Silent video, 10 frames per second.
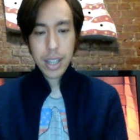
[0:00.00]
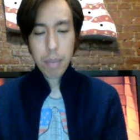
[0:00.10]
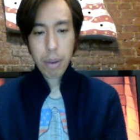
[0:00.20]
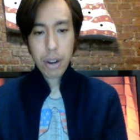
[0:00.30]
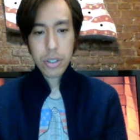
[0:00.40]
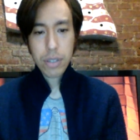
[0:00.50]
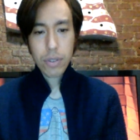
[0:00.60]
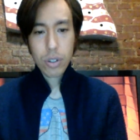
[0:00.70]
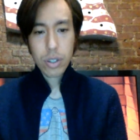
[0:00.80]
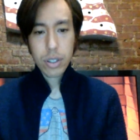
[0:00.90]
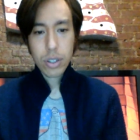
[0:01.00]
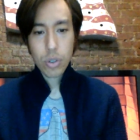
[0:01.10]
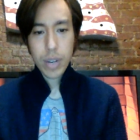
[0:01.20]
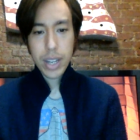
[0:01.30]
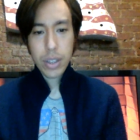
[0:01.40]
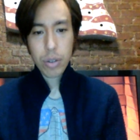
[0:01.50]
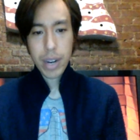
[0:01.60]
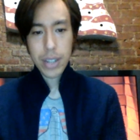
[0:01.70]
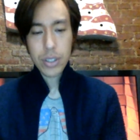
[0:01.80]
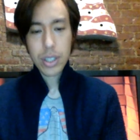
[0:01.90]
that parts of Greek
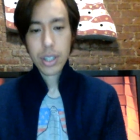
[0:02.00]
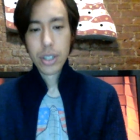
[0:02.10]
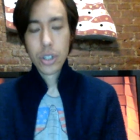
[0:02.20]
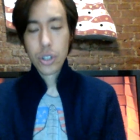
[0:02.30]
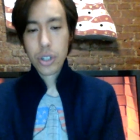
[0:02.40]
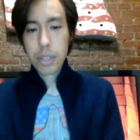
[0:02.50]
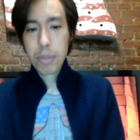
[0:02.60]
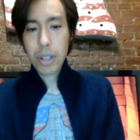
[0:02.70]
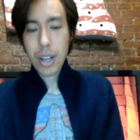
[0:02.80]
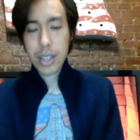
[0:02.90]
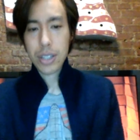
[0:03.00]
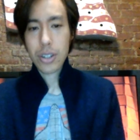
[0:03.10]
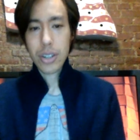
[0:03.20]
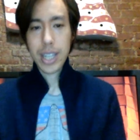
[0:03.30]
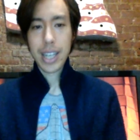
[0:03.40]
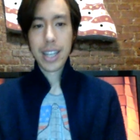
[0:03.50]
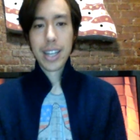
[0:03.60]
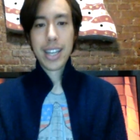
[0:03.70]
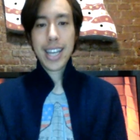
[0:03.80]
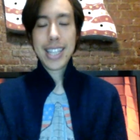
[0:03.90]
Thrace should belong to Turkey.
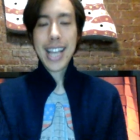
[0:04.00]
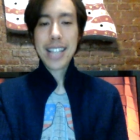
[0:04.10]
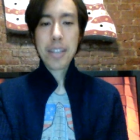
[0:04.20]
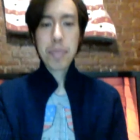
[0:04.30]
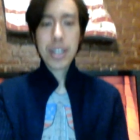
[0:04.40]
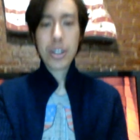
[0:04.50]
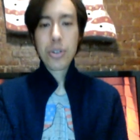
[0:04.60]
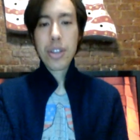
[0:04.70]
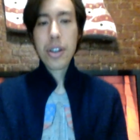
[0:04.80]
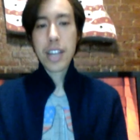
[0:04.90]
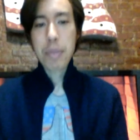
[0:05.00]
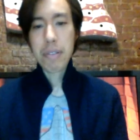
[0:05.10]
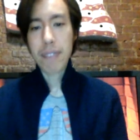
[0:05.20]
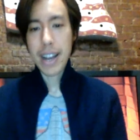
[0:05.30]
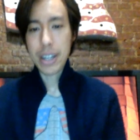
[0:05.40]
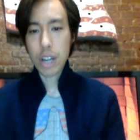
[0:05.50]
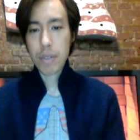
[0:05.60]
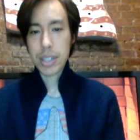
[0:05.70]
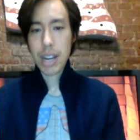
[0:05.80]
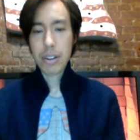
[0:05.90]
Is that something new, though? They've been fighting
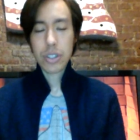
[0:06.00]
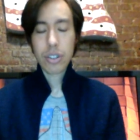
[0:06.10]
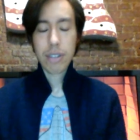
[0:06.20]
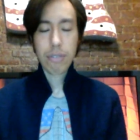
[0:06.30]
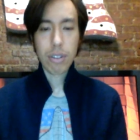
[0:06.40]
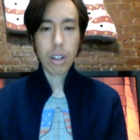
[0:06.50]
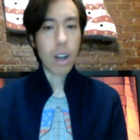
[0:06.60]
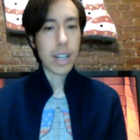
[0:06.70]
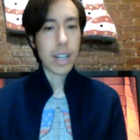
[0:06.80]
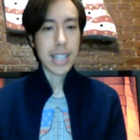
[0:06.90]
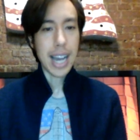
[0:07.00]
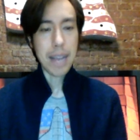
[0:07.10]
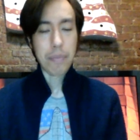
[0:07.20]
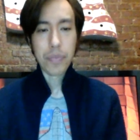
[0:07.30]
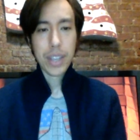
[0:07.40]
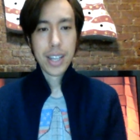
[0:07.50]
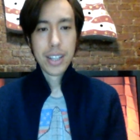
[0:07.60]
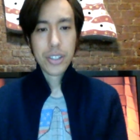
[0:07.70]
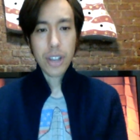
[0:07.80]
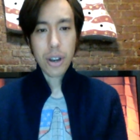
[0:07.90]
over territory for a long time.
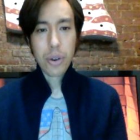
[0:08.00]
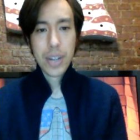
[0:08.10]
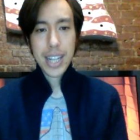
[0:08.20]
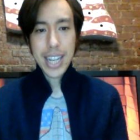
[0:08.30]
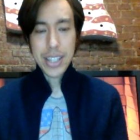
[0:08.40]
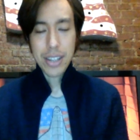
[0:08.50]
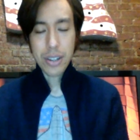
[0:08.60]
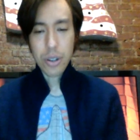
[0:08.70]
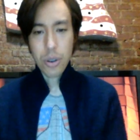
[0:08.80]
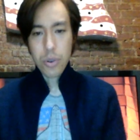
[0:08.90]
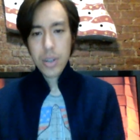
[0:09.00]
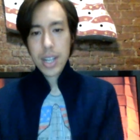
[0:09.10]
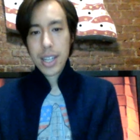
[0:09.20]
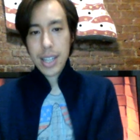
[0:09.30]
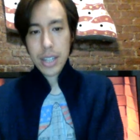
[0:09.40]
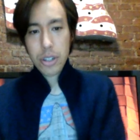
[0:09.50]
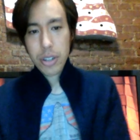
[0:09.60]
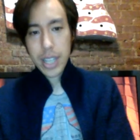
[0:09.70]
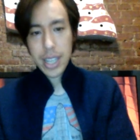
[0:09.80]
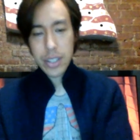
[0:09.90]
So is it new that
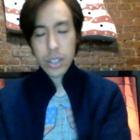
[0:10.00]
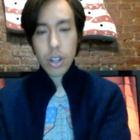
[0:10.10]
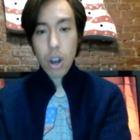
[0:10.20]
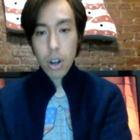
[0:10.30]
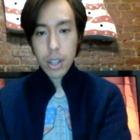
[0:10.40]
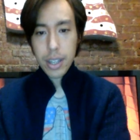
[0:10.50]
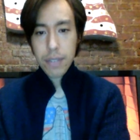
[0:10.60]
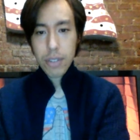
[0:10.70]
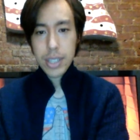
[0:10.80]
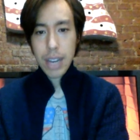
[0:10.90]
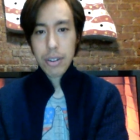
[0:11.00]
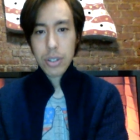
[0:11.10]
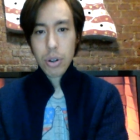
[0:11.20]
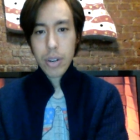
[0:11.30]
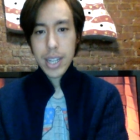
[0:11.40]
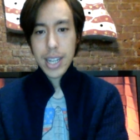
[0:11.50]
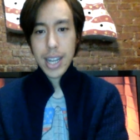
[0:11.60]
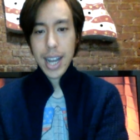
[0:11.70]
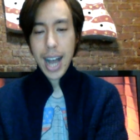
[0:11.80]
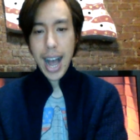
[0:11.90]
Turkey is calling for territory?
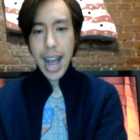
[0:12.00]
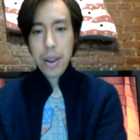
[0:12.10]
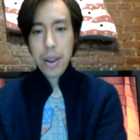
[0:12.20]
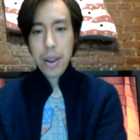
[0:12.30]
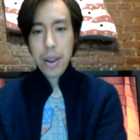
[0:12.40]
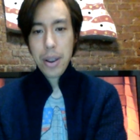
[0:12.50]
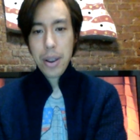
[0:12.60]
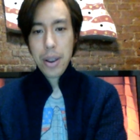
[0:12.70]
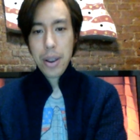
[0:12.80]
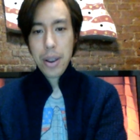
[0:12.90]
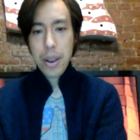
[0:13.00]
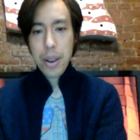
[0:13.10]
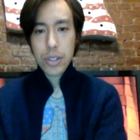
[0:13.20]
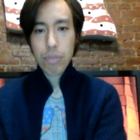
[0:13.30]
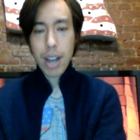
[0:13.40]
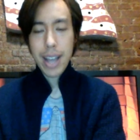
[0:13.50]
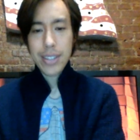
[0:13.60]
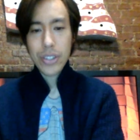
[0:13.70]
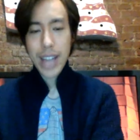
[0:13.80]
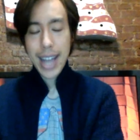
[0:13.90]
I am not
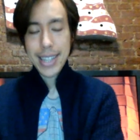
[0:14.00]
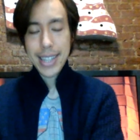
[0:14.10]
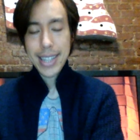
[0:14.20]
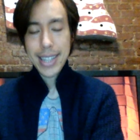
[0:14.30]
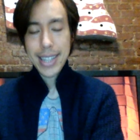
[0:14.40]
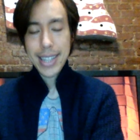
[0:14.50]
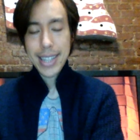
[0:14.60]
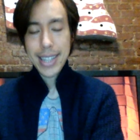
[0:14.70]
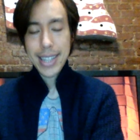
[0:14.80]
surprised that I'm